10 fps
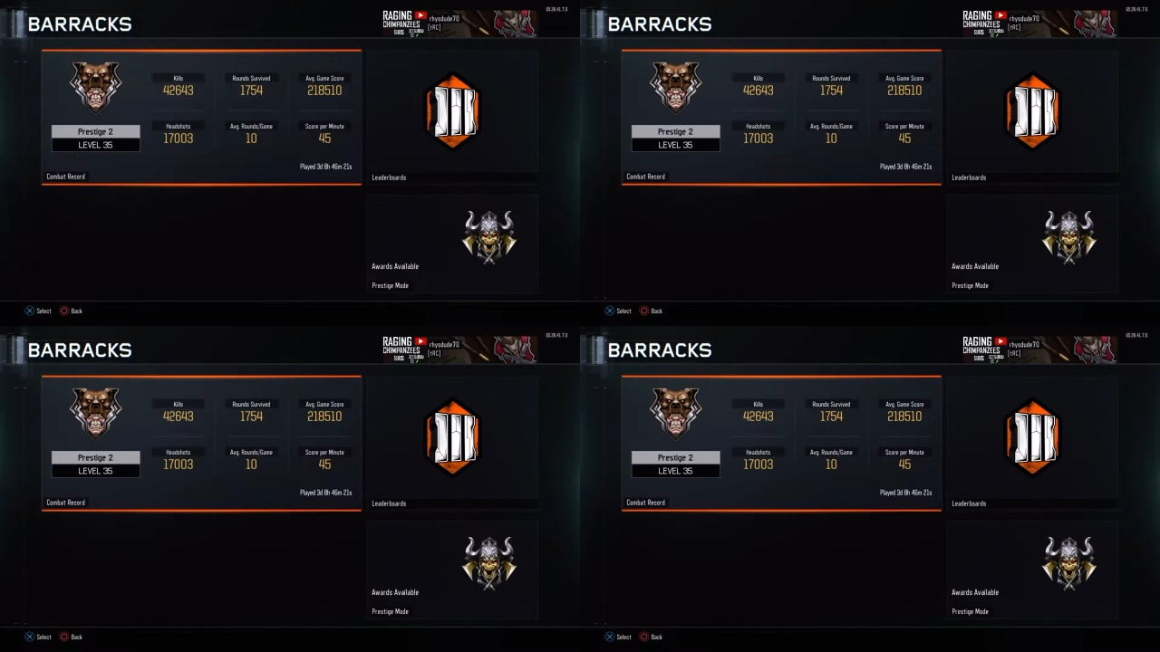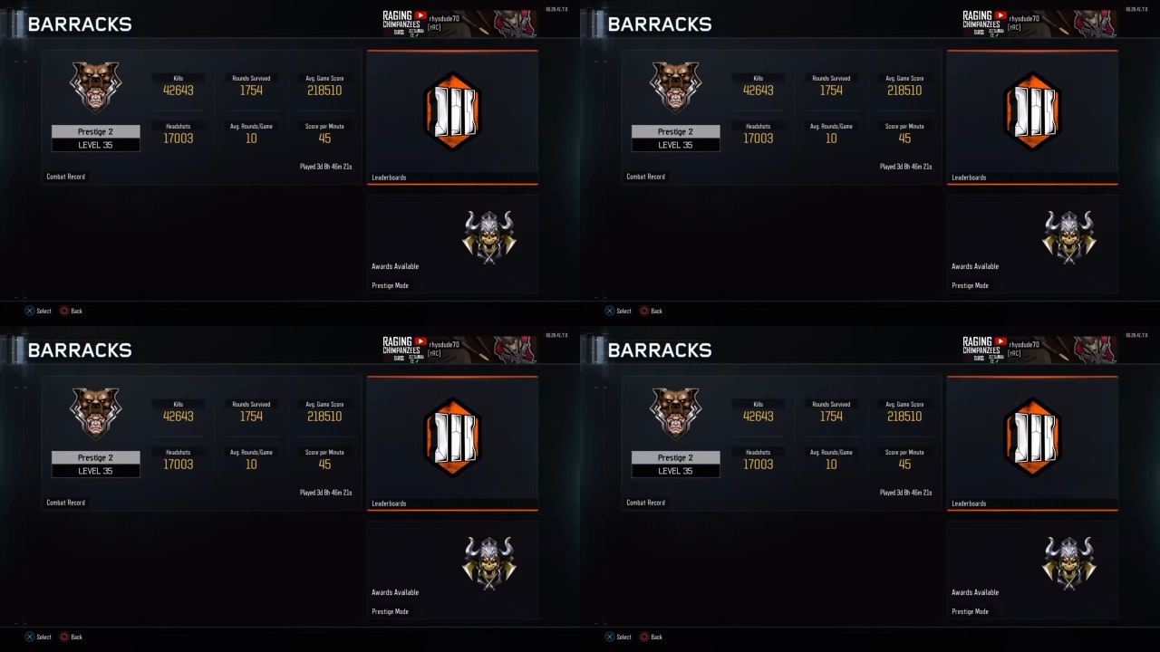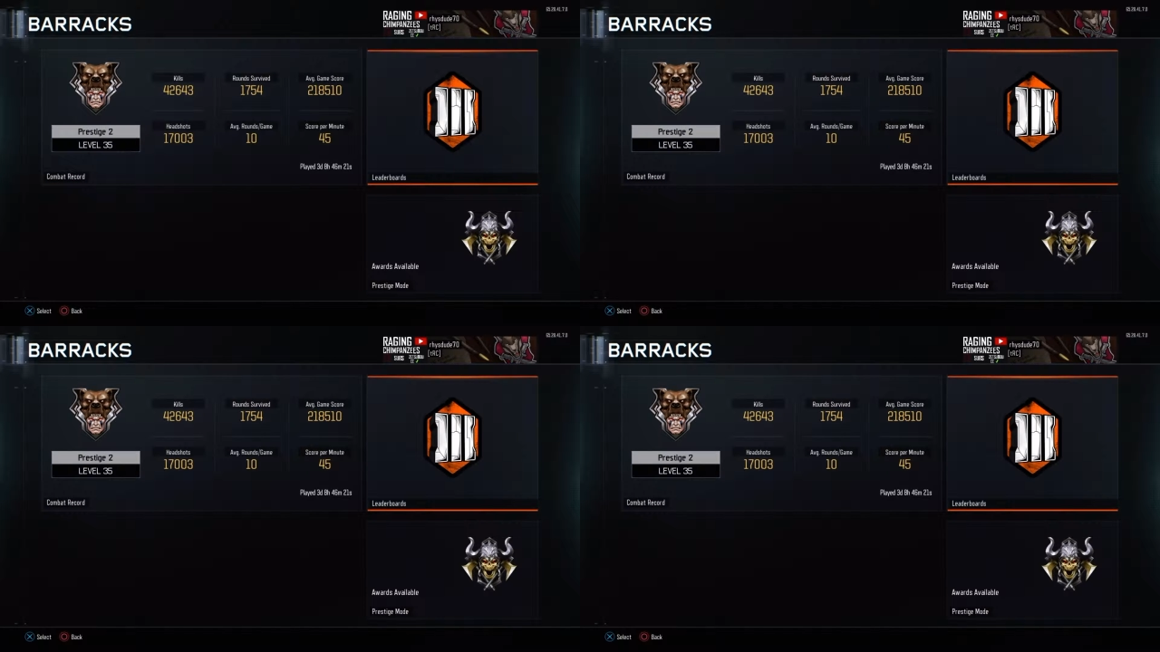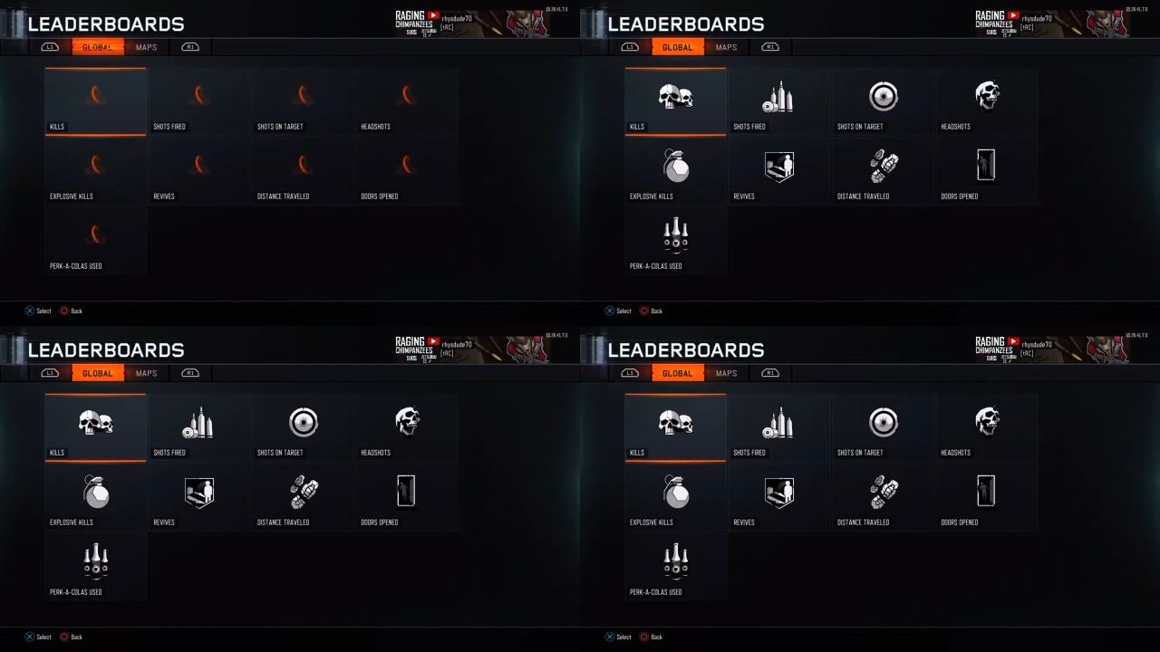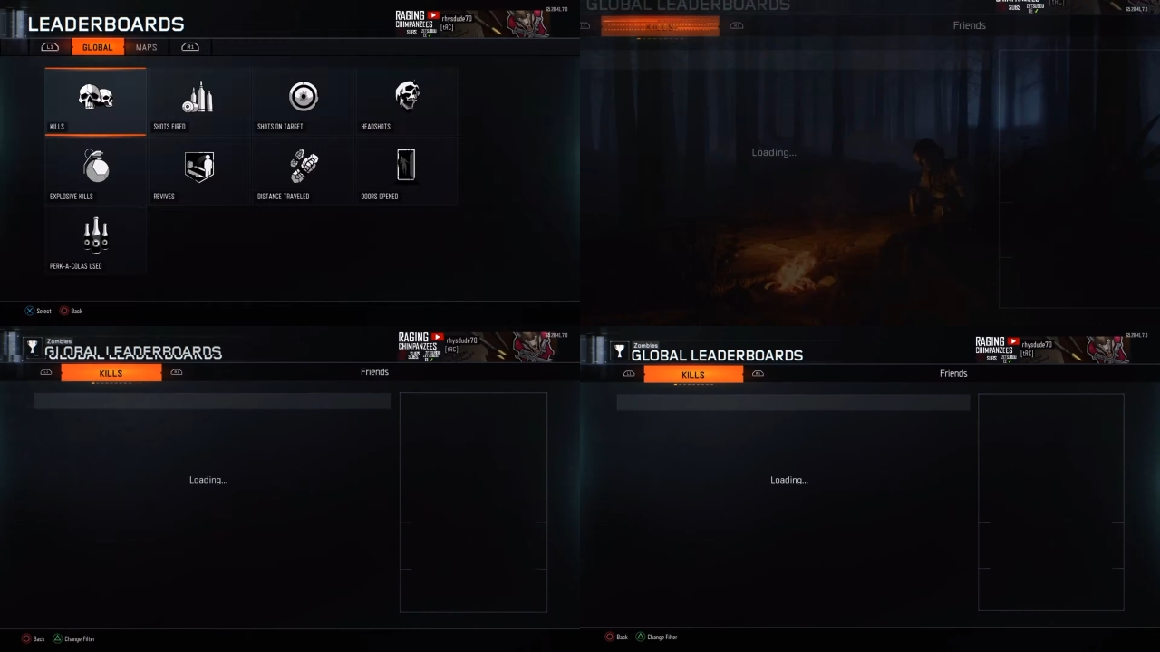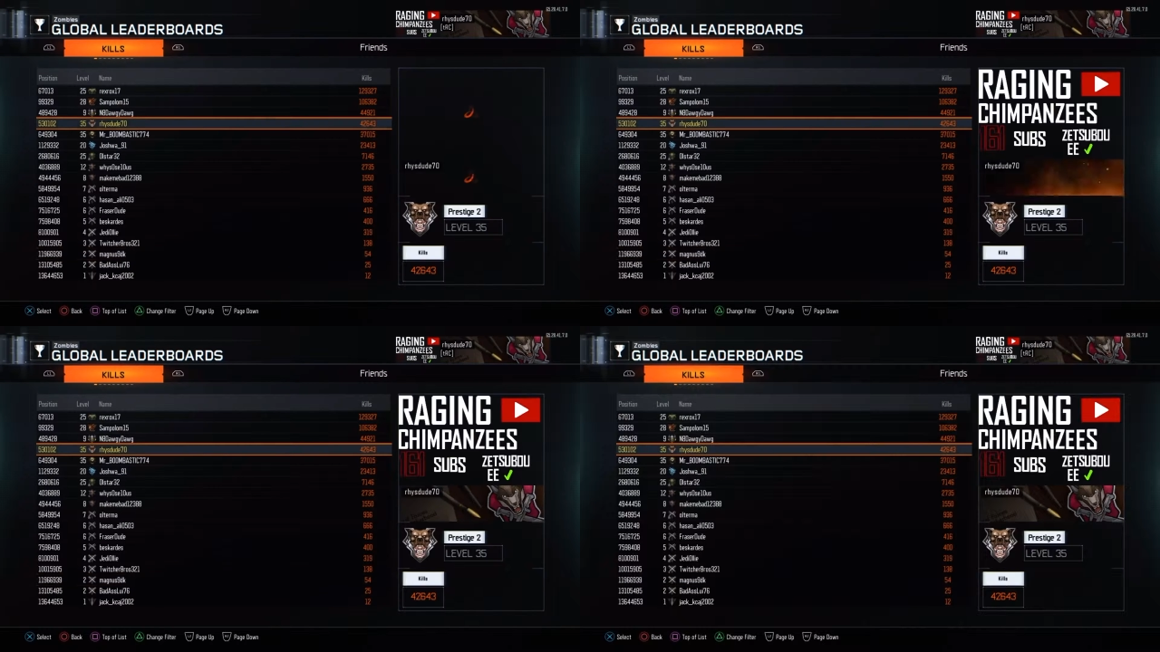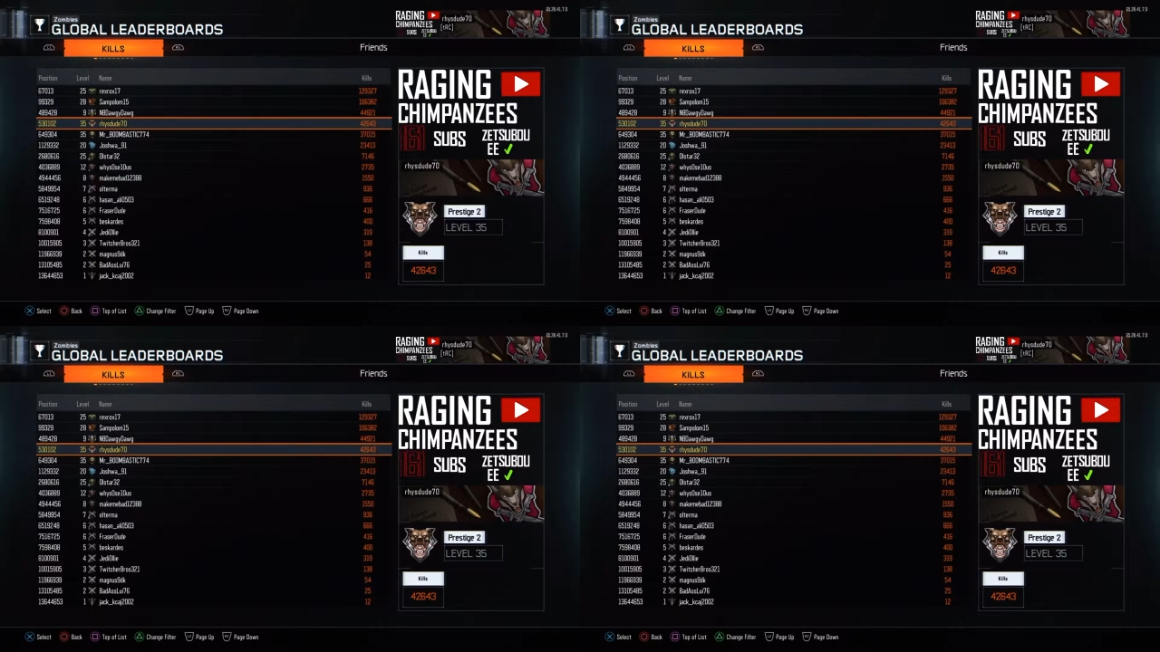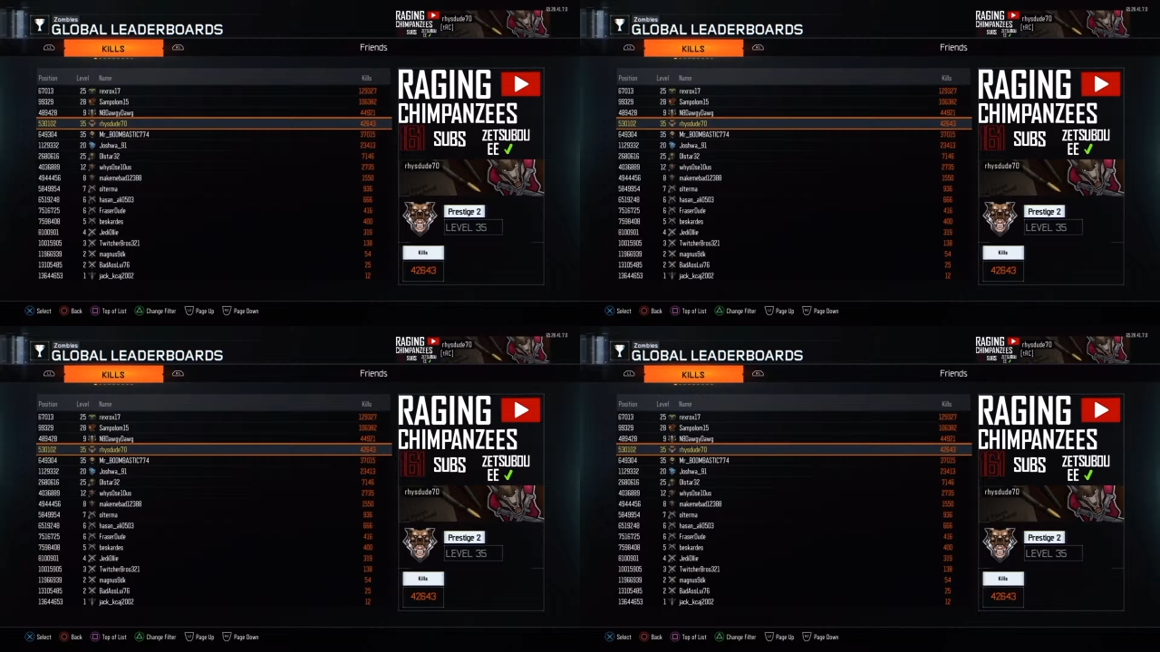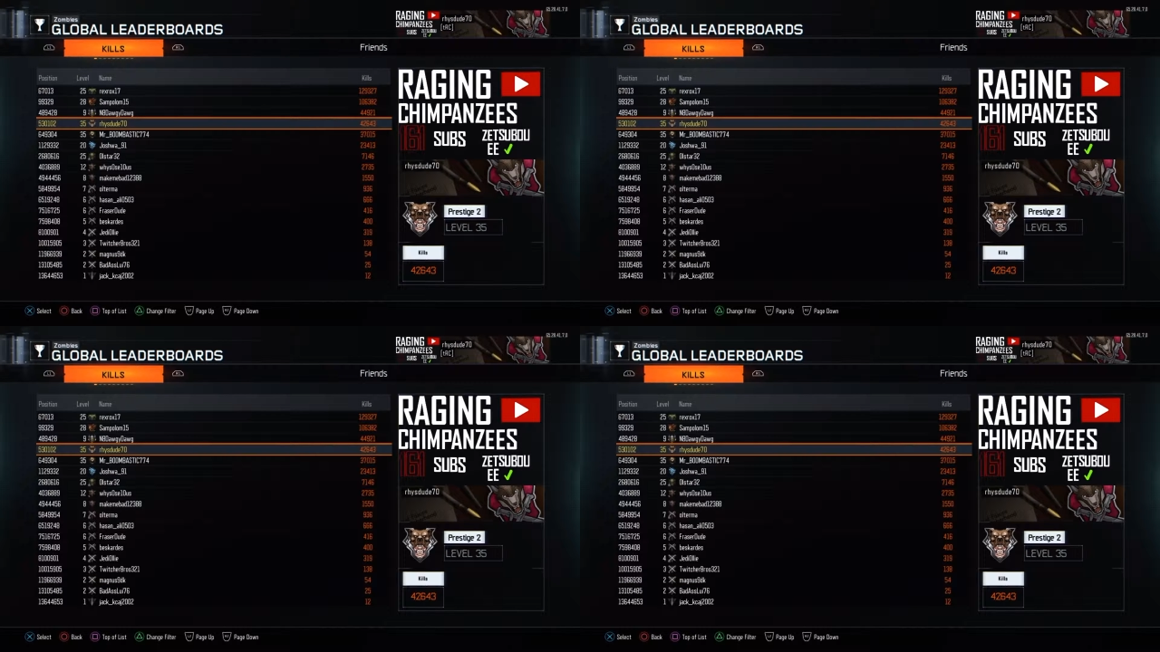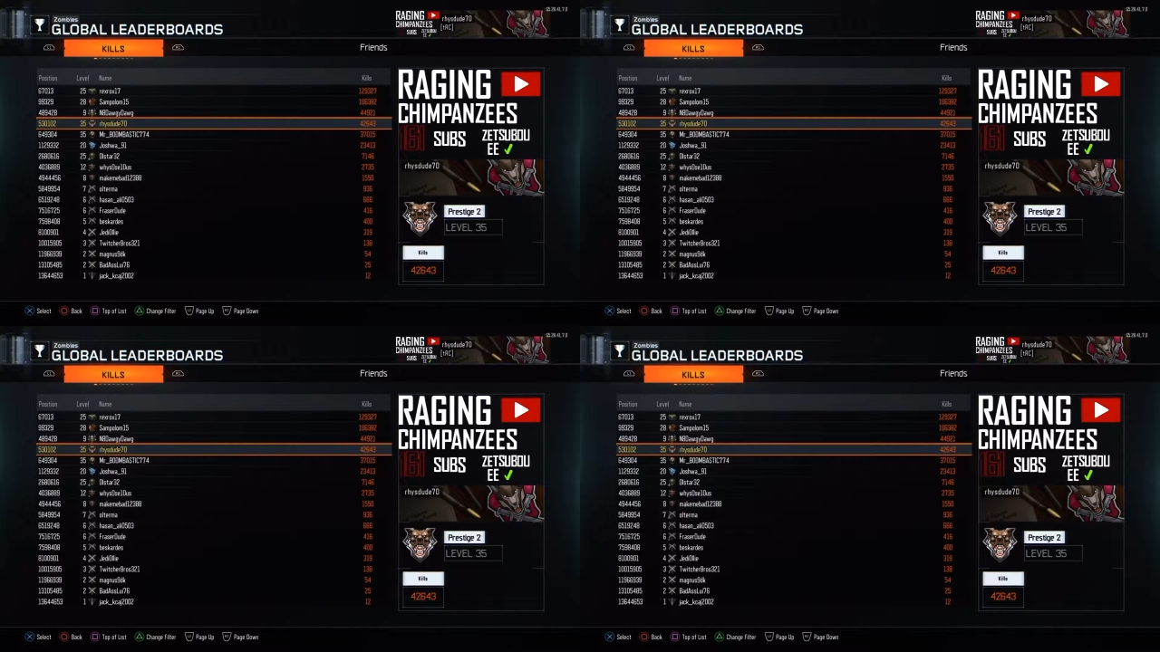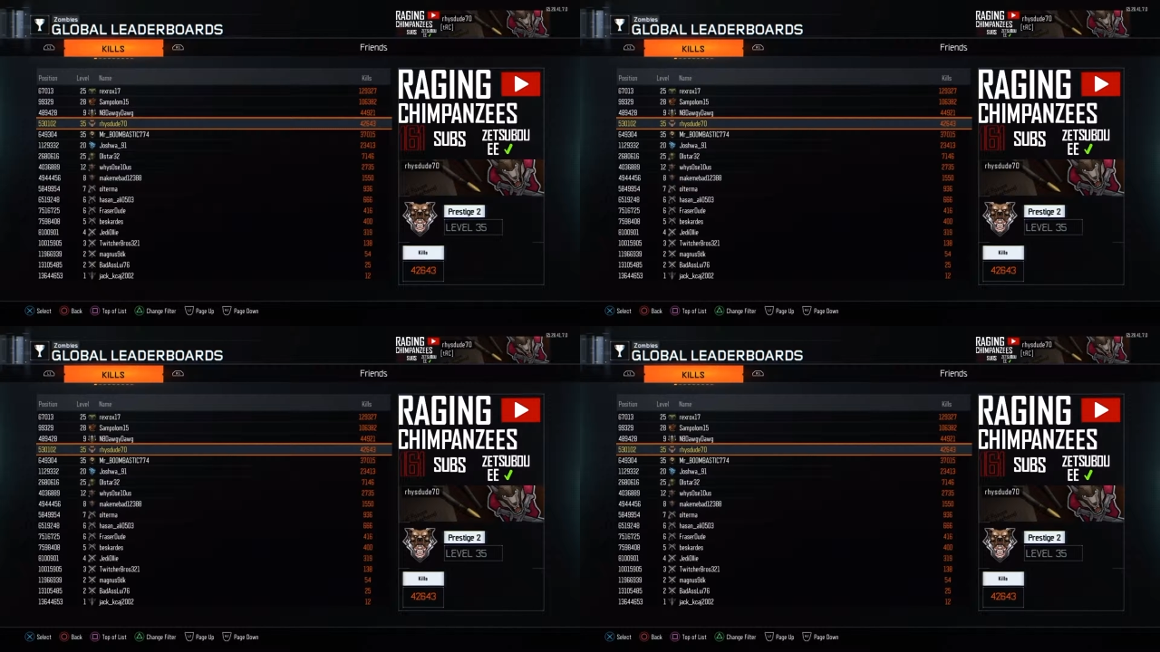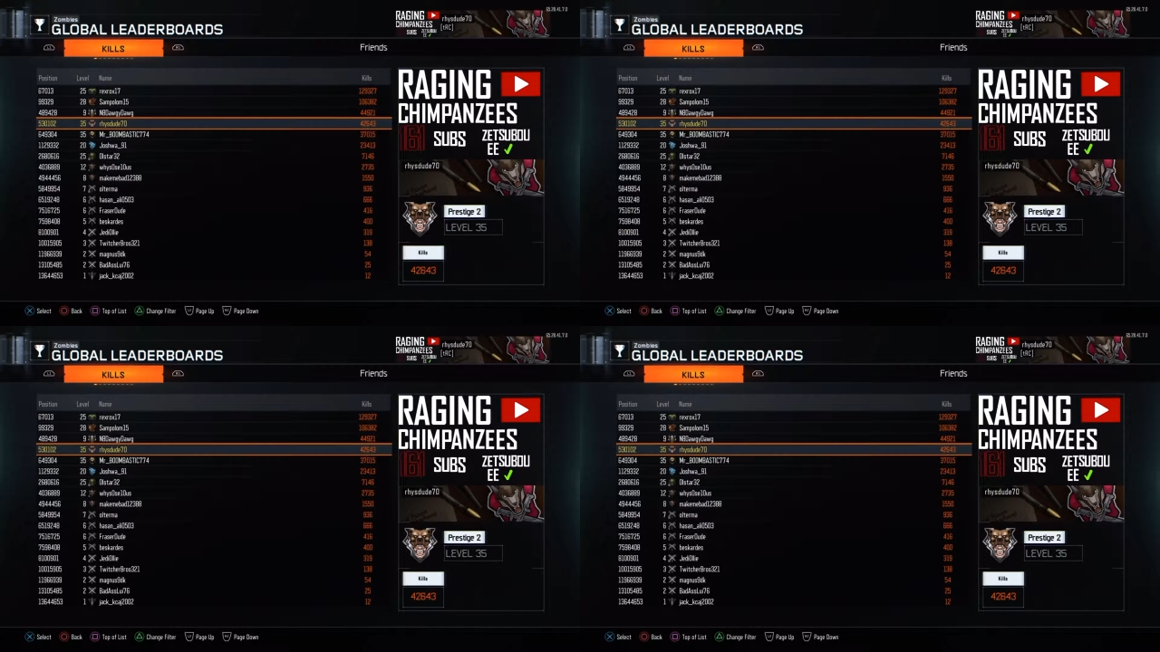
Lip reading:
[unreadable: no face in view]